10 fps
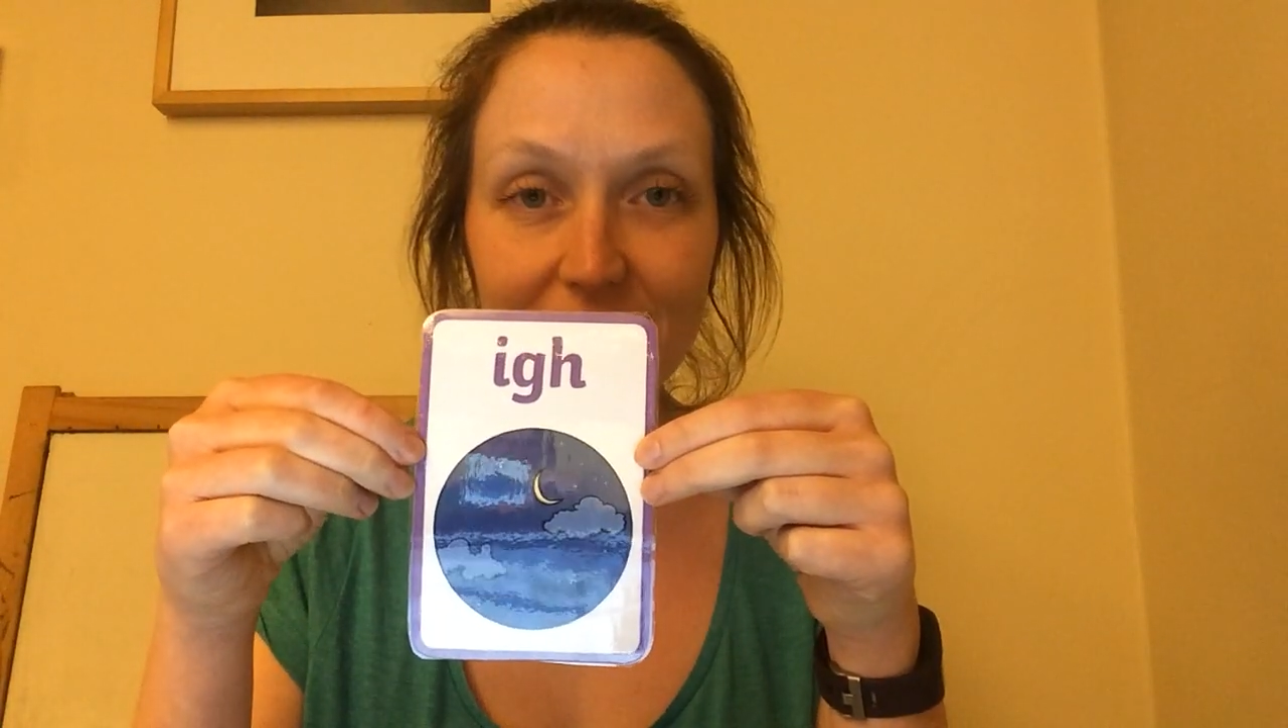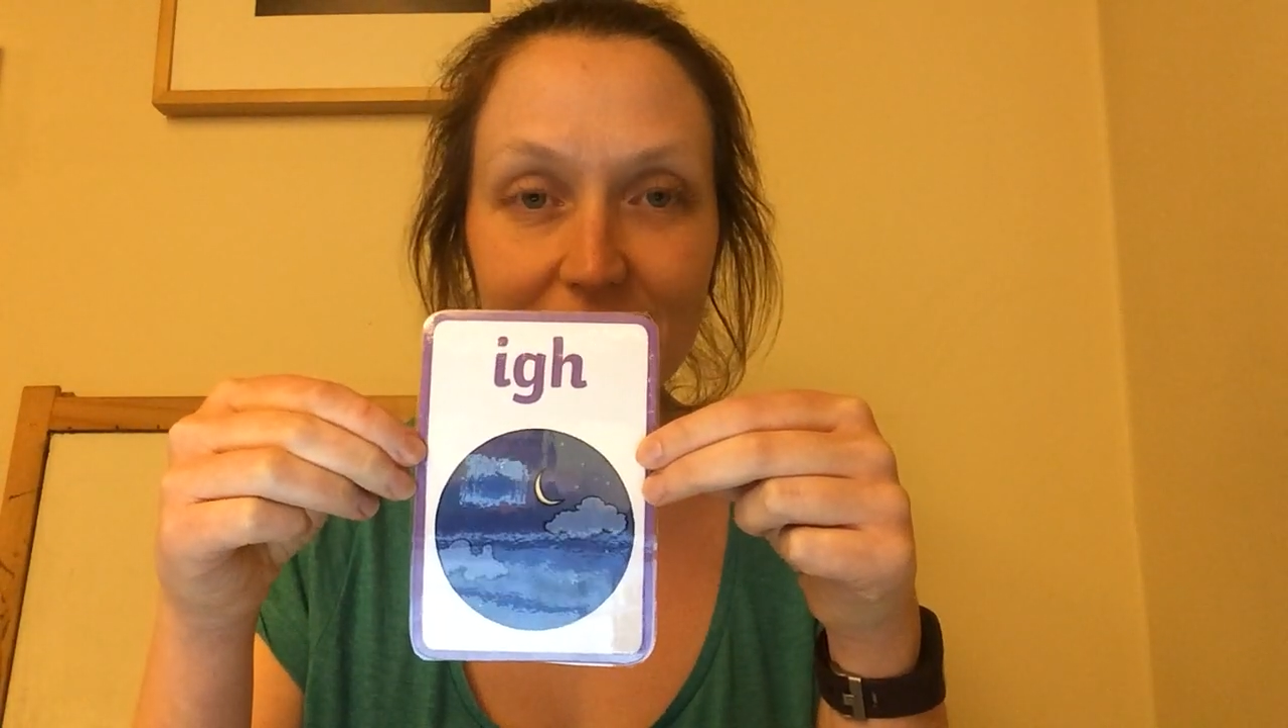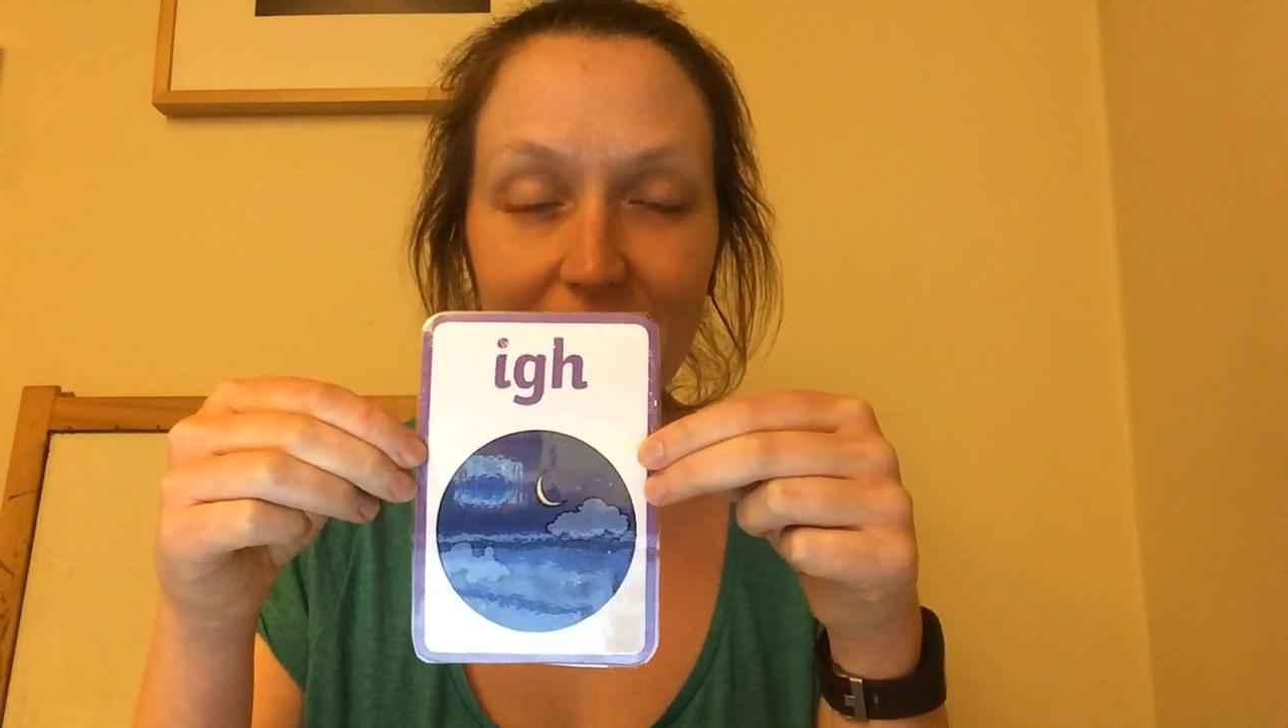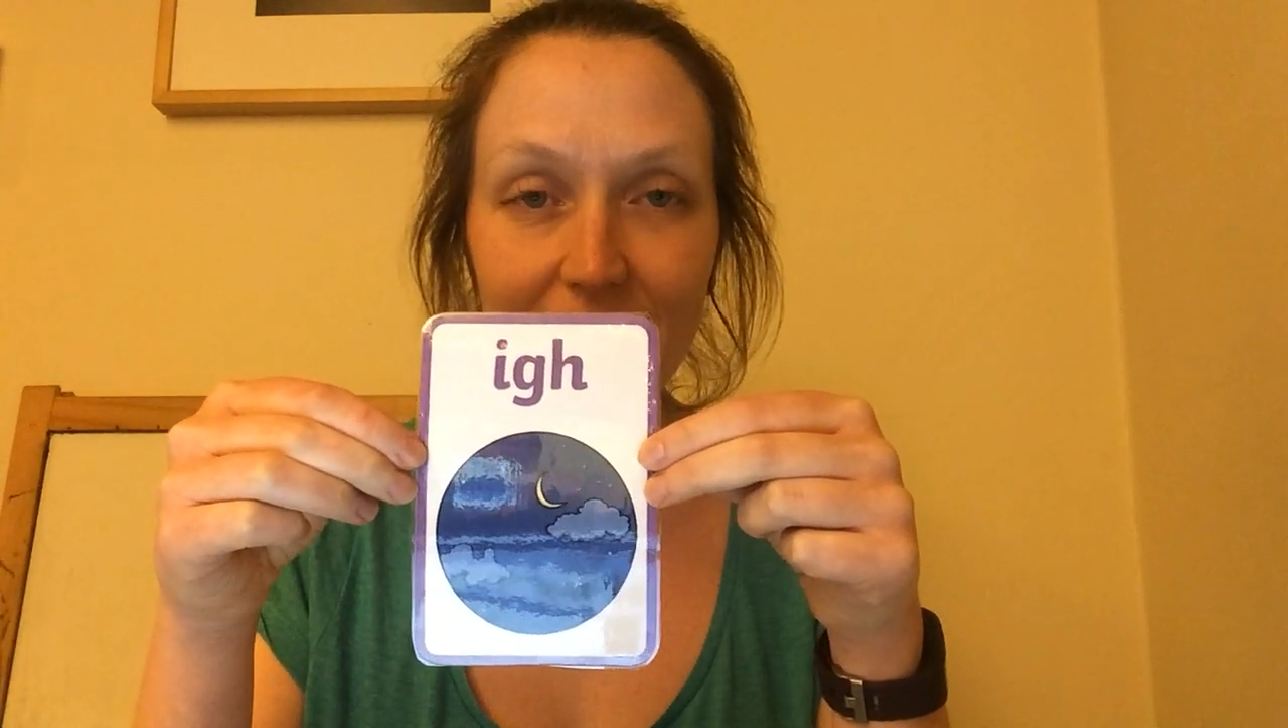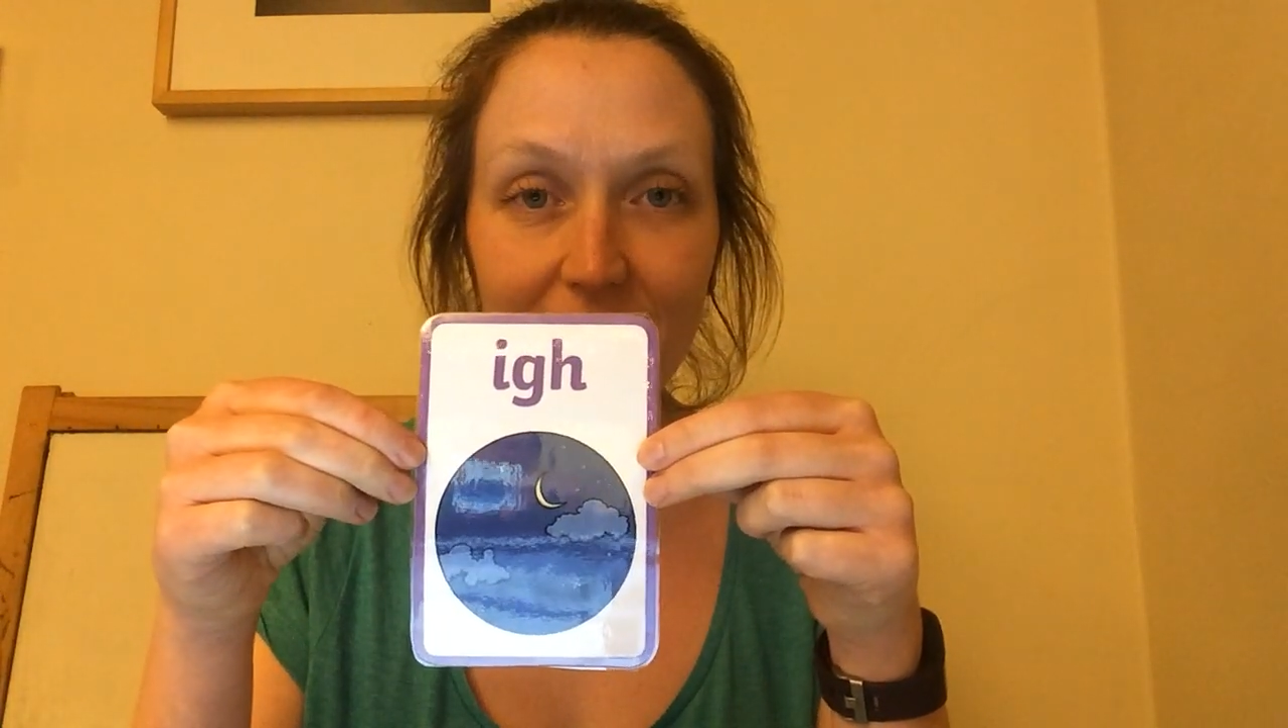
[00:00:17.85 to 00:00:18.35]

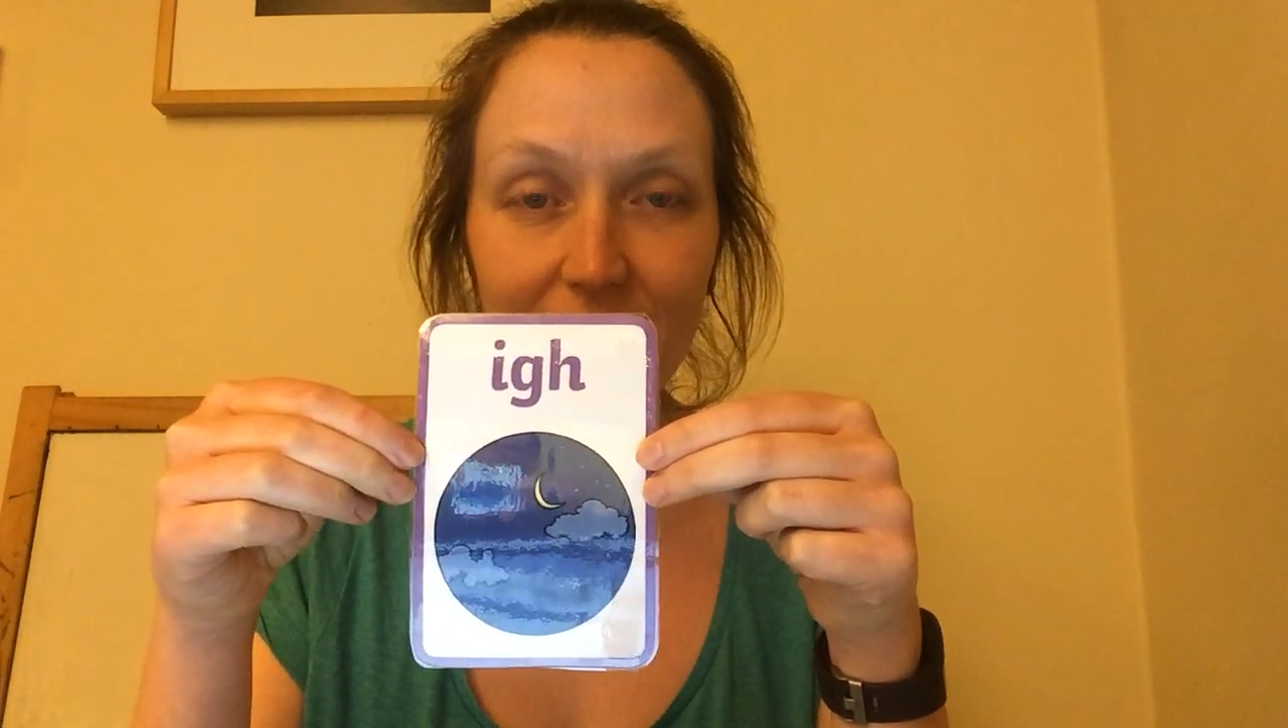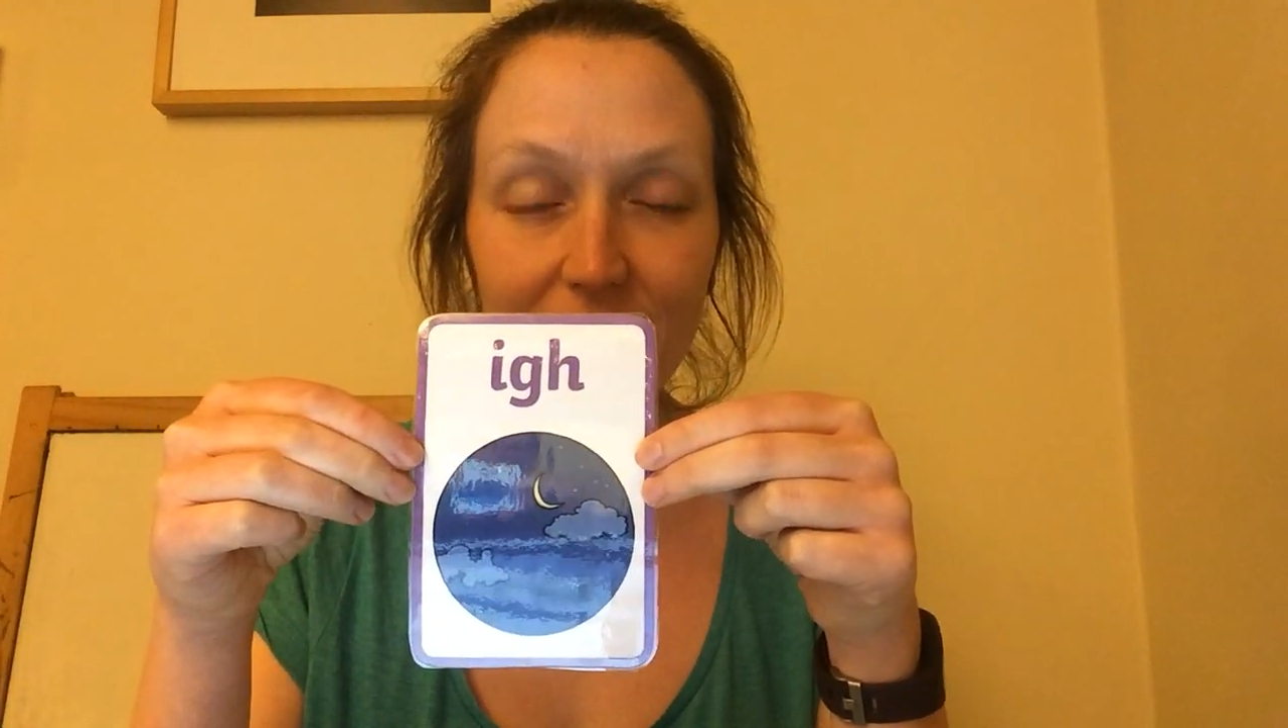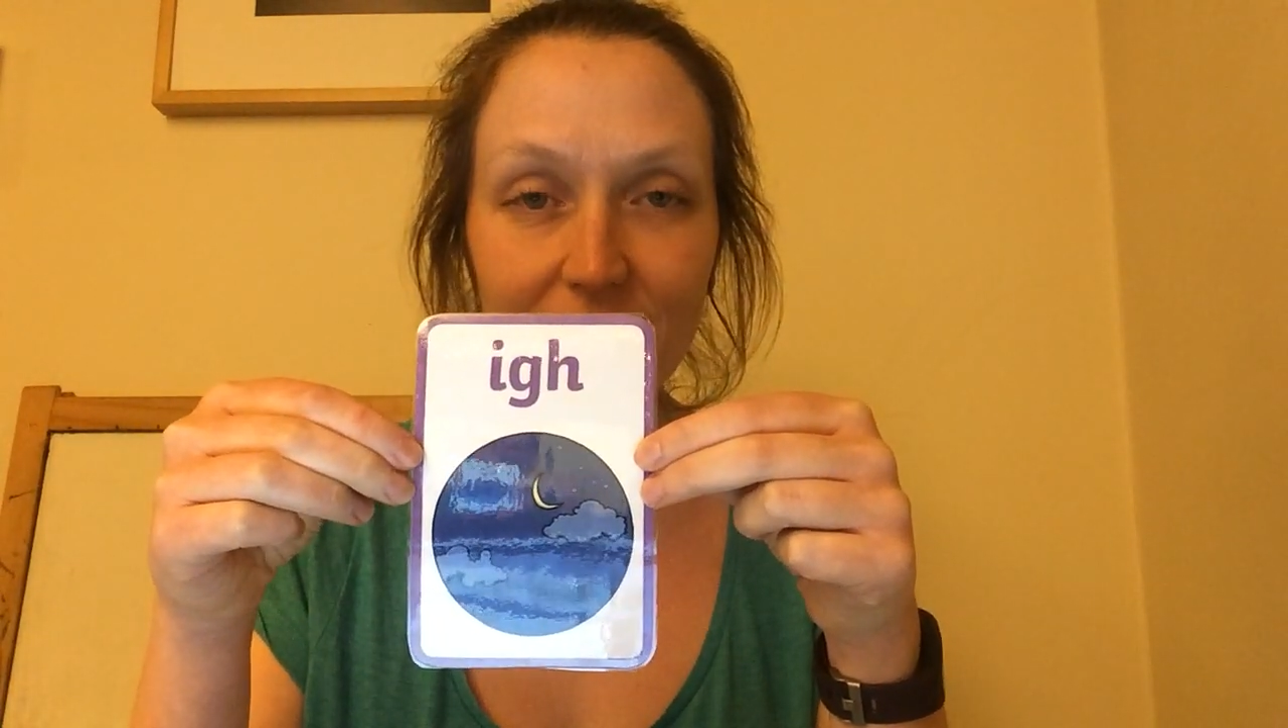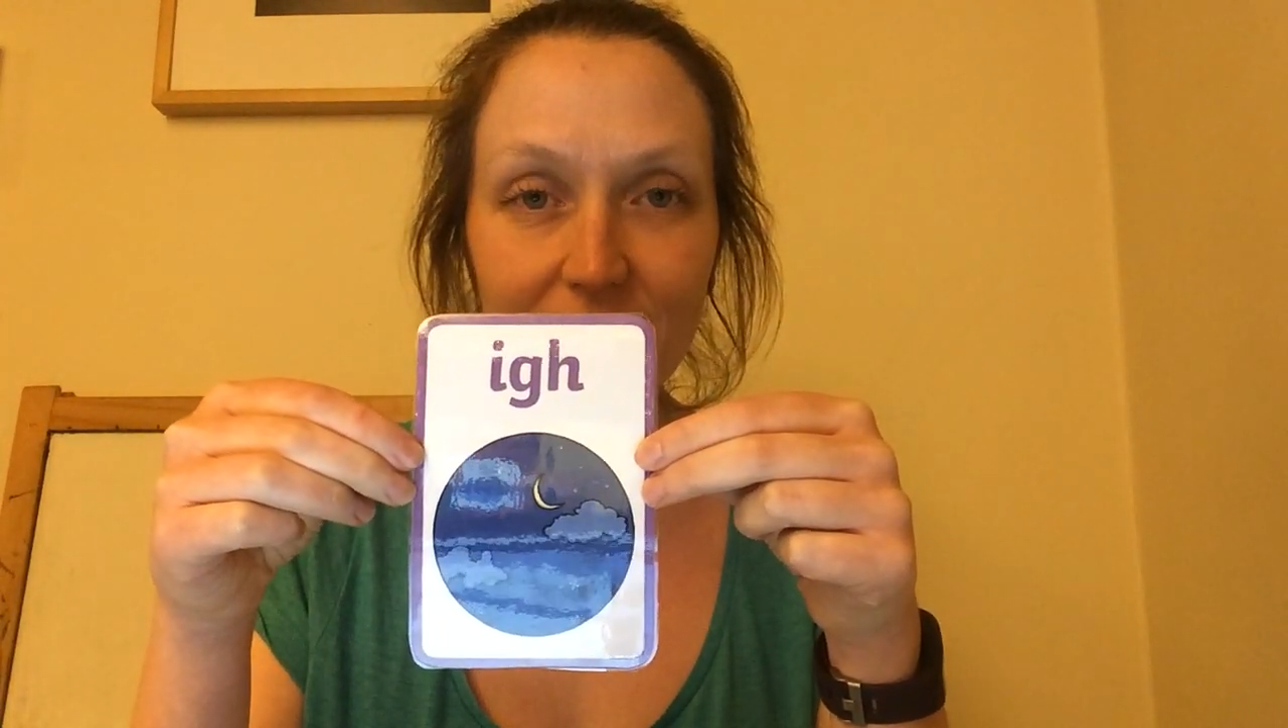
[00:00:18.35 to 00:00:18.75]
together?